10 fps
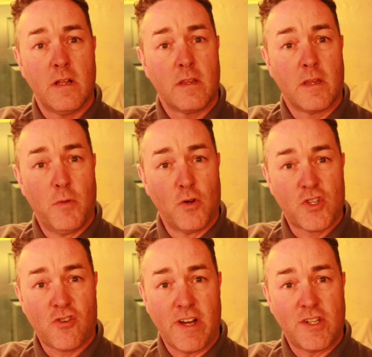the more
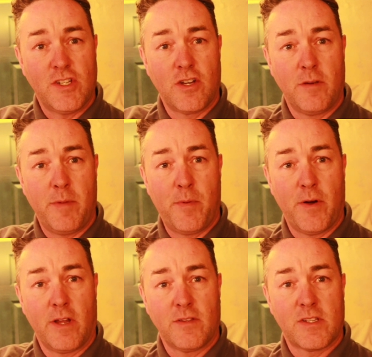scratches you're going to be
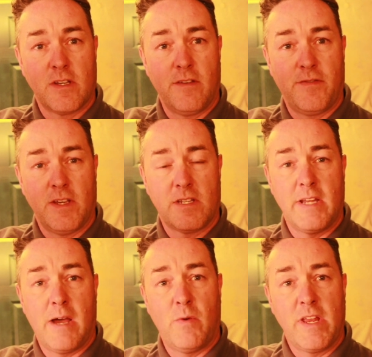putting on the surface.
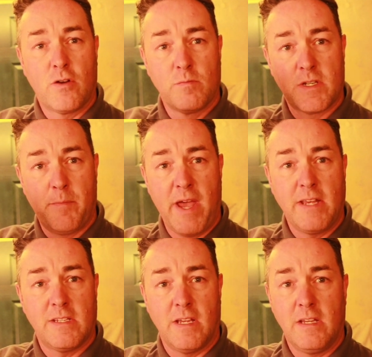Now when it comes to
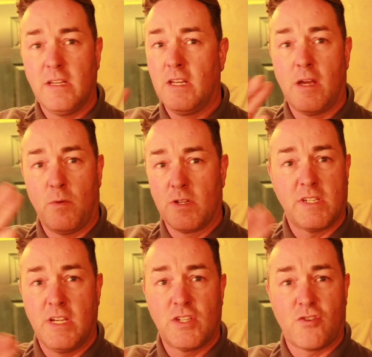painting, you don't want to
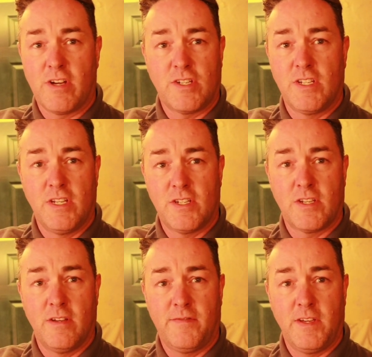see scratches in your
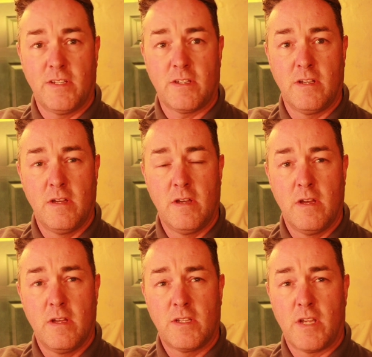surface,
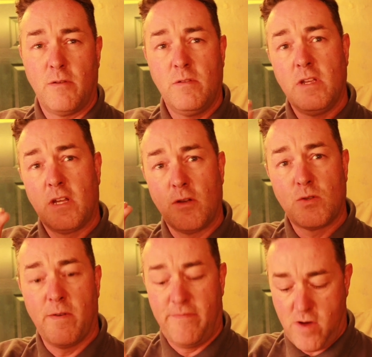so go
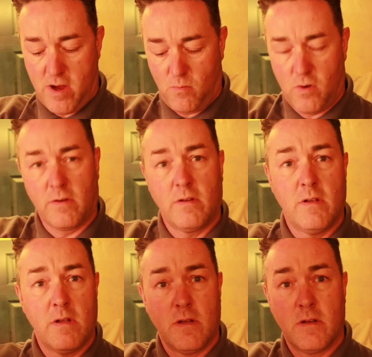to a fine one,
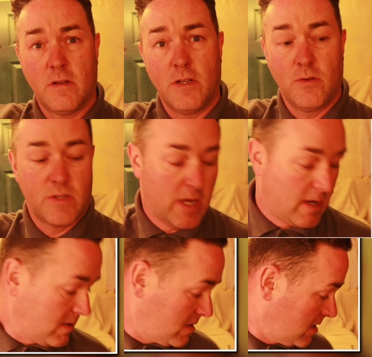use
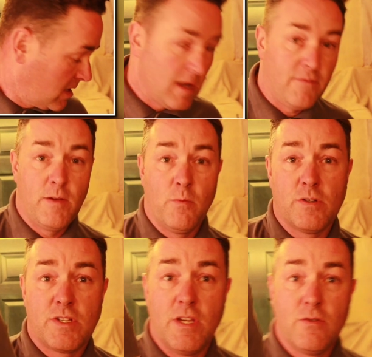that. If you
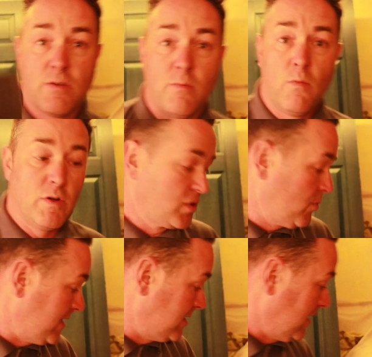want to use a one
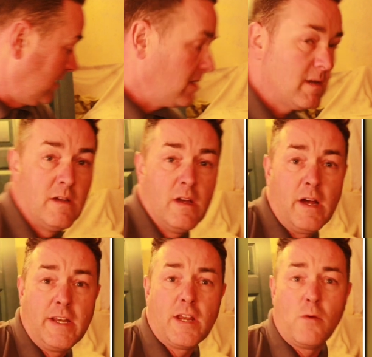twenty
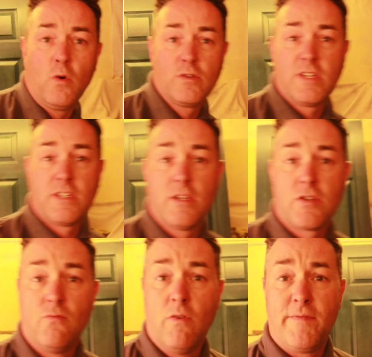and you don't want it
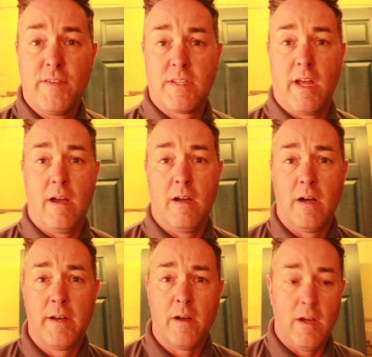as rough as that,
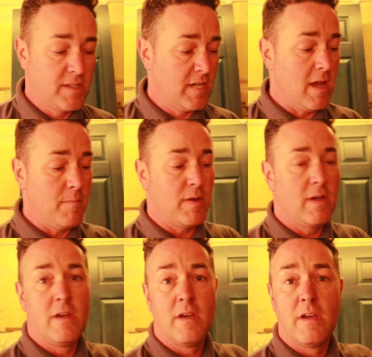not a tip,
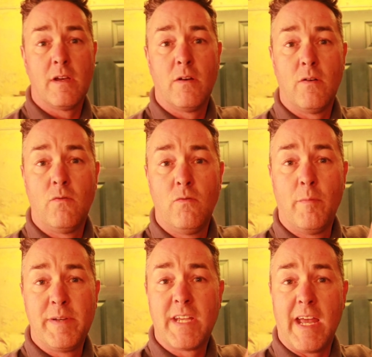
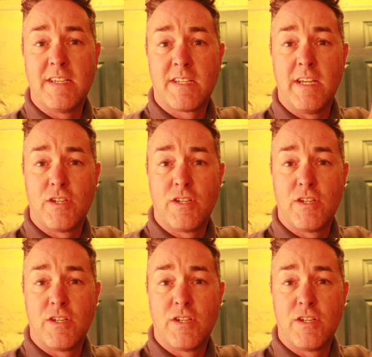rub it against each